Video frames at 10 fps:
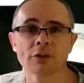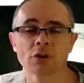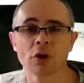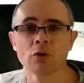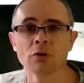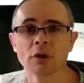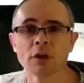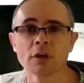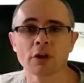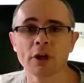So
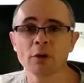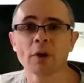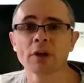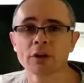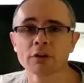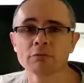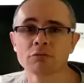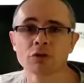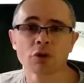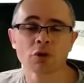the only way to
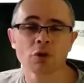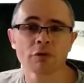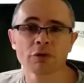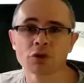turn it off and